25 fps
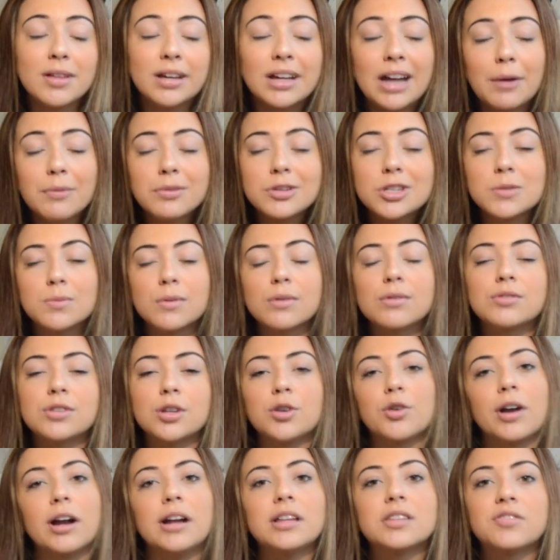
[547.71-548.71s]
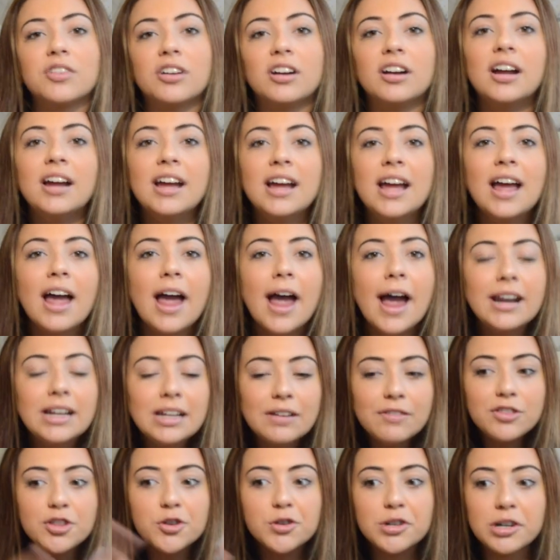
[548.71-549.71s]
Like I was supposed to transfer, and
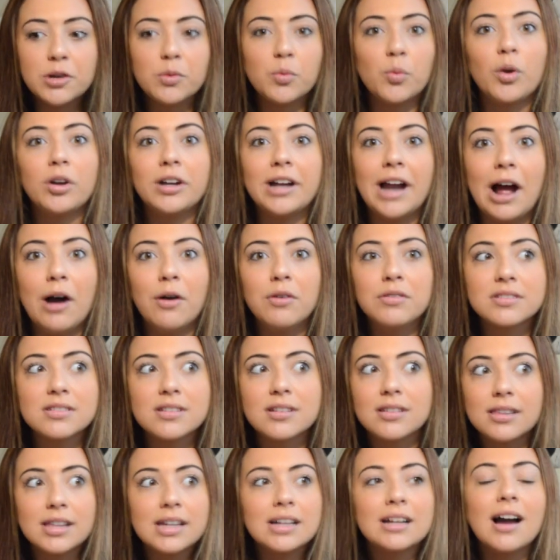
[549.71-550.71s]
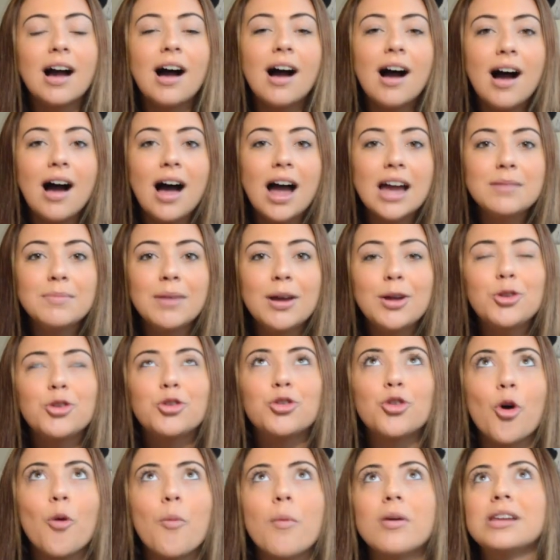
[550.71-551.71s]
even though it didn't work out, like I made
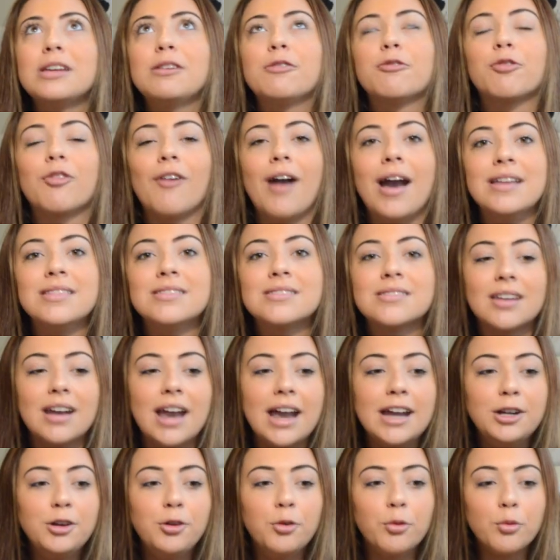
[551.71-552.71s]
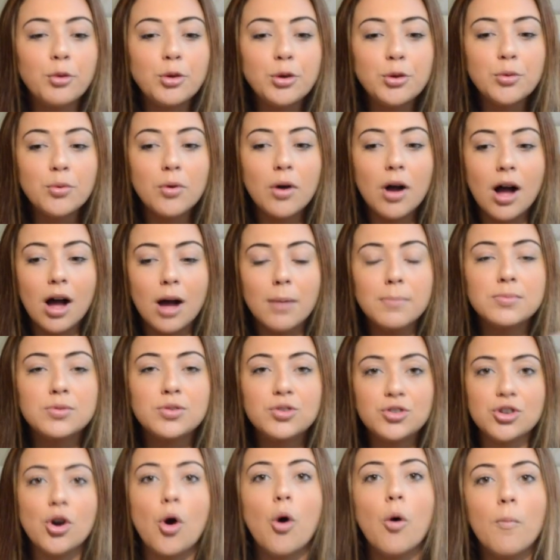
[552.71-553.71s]
so many friends and I grew up
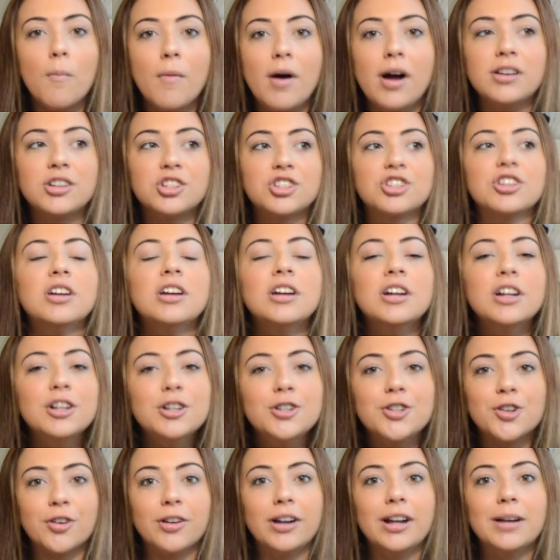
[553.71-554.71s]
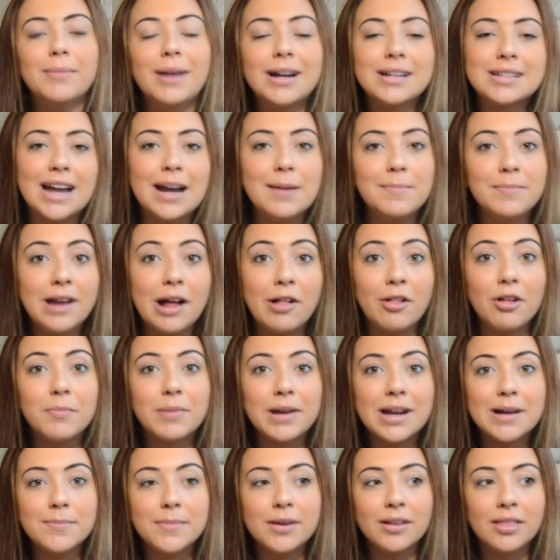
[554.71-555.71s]
so much during my time in
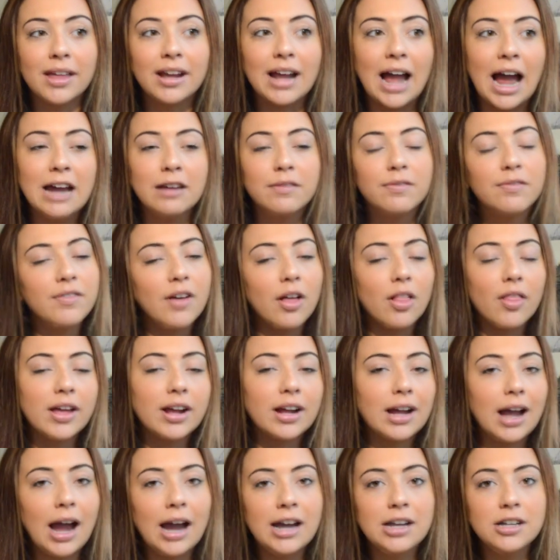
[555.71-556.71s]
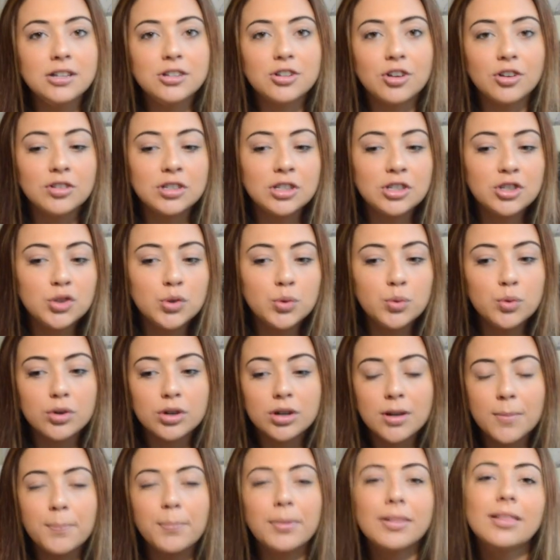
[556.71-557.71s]
Alabama. Like I felt like I turned into a
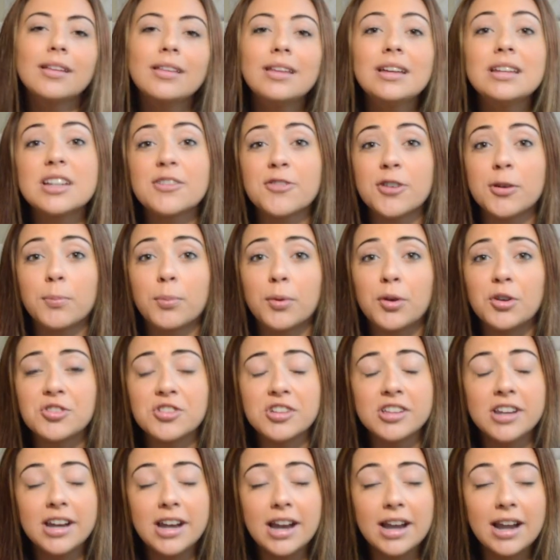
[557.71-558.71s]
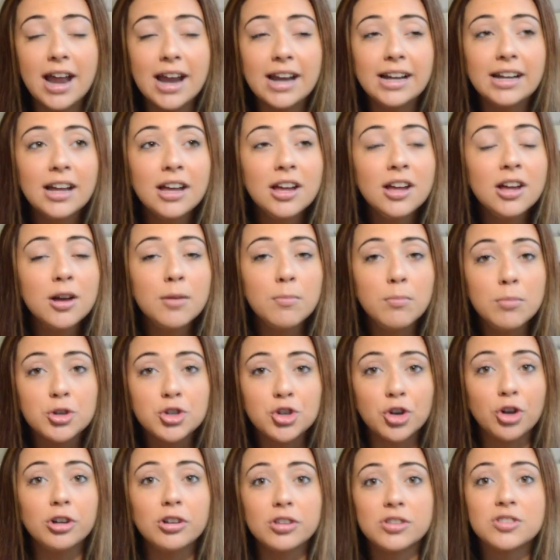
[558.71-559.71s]
completely different person, and I
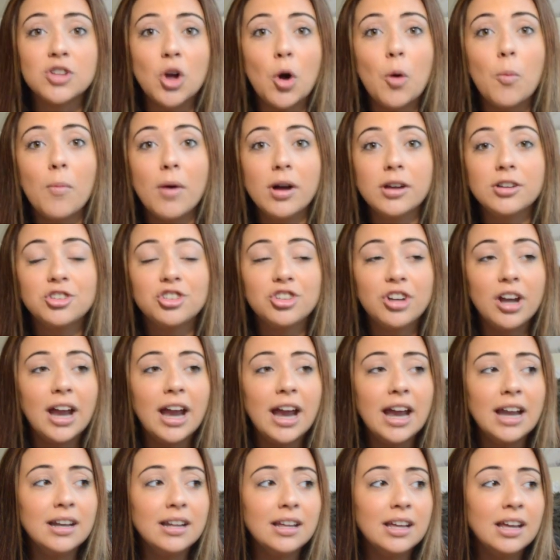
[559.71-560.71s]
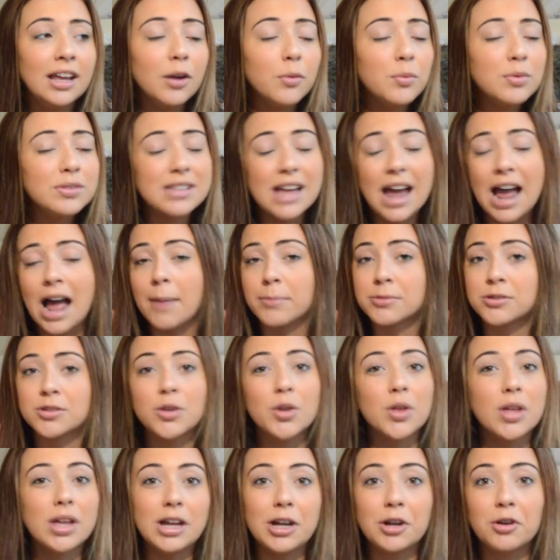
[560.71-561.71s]
matured so much, and it was
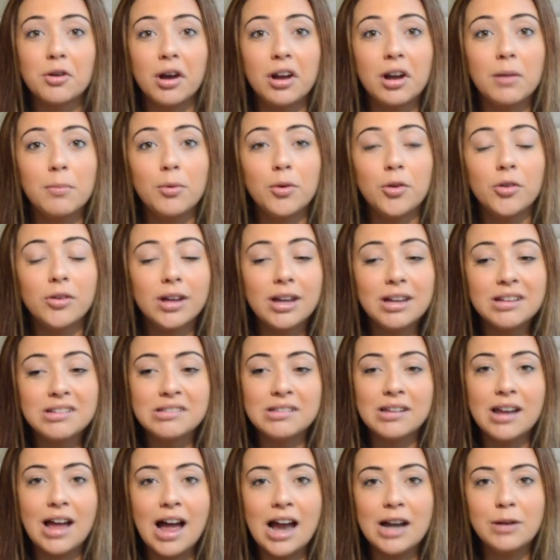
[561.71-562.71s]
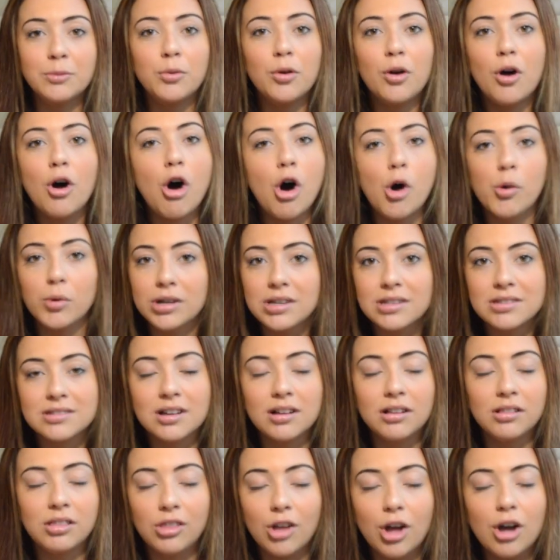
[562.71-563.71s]
absolutely incredible, and I will
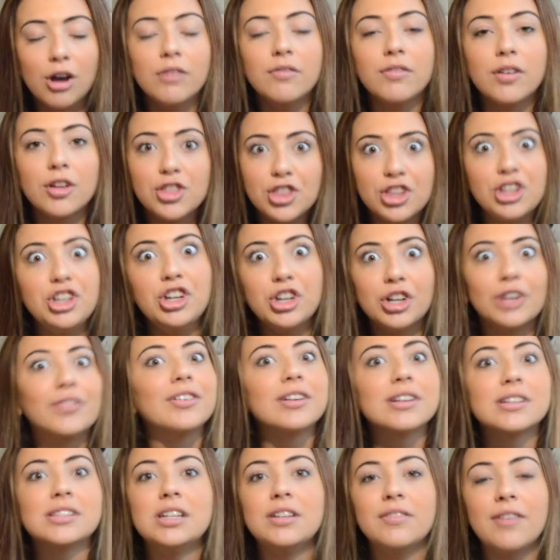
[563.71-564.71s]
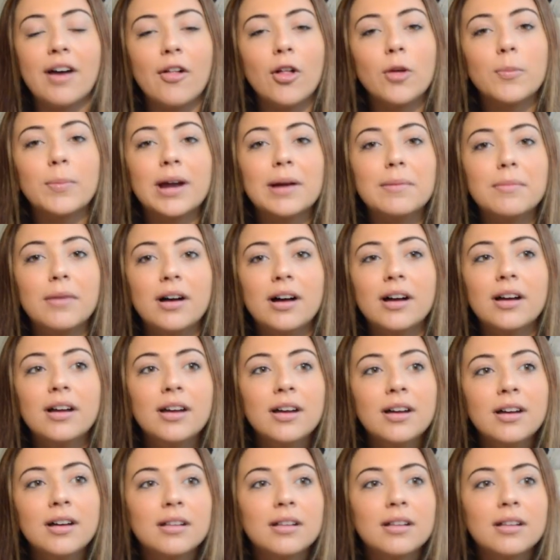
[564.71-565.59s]
always love the University of Alabama.